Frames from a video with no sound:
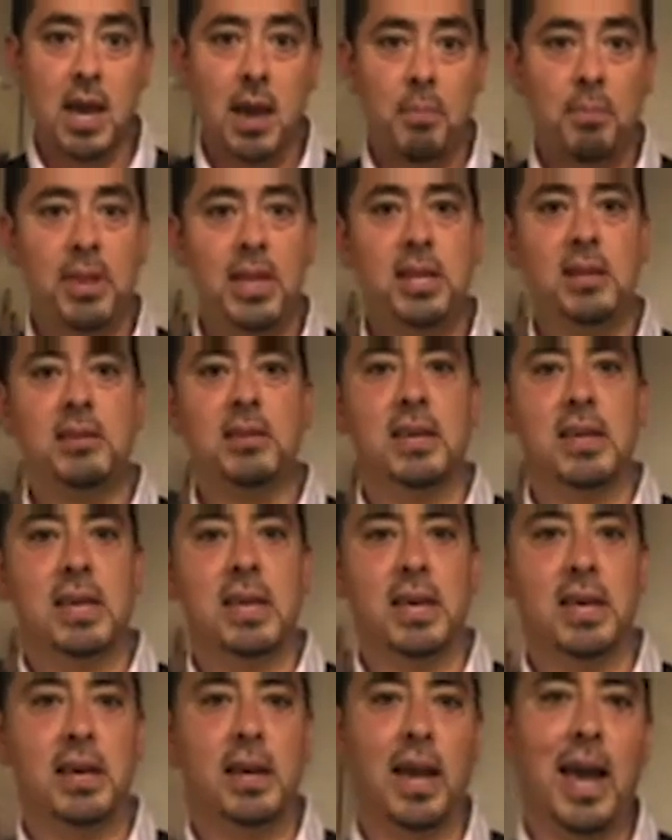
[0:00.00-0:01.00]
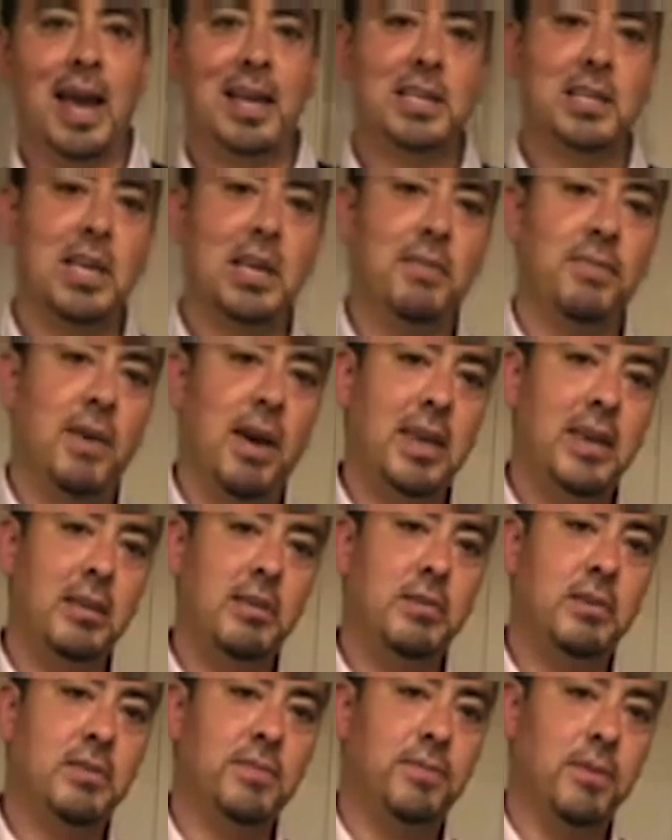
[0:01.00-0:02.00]
But then you're thinking, actually, if I
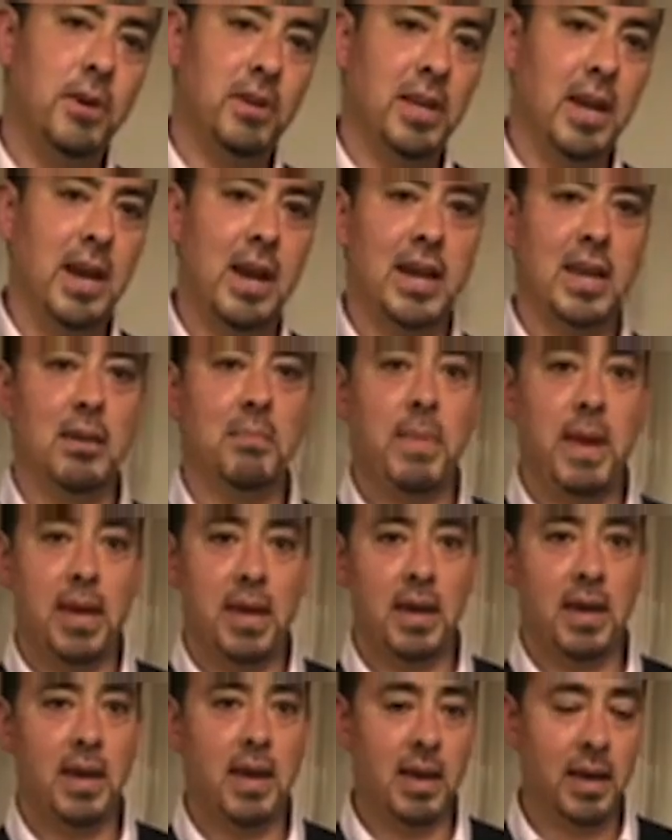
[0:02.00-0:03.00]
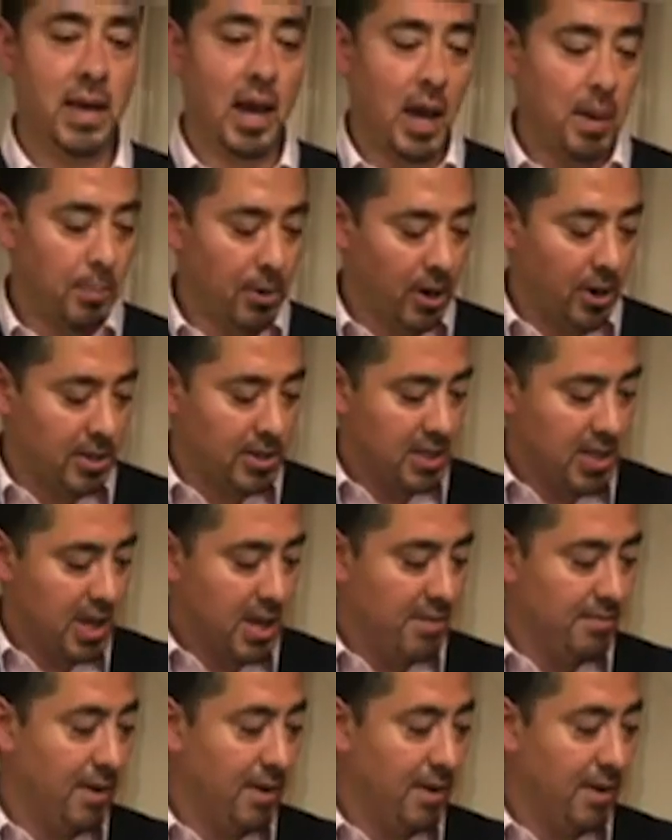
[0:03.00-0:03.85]
use vodka, I can make a caipirosca.